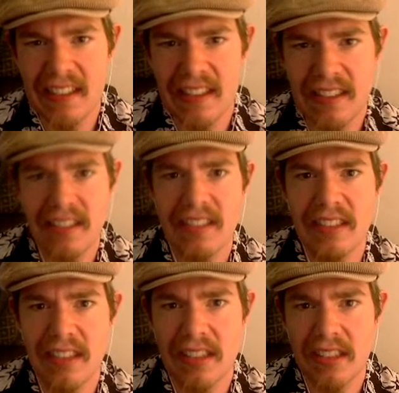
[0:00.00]

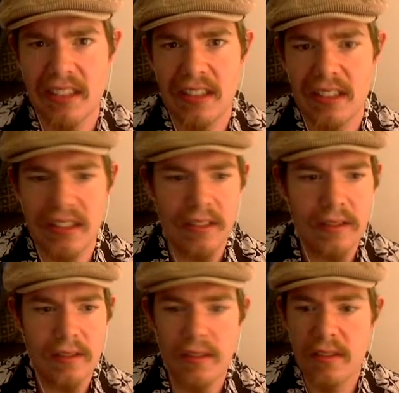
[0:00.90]

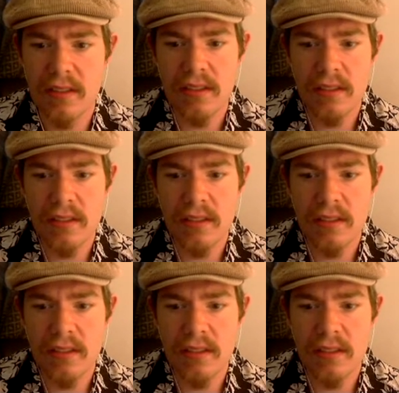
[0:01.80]
Nobody speaks.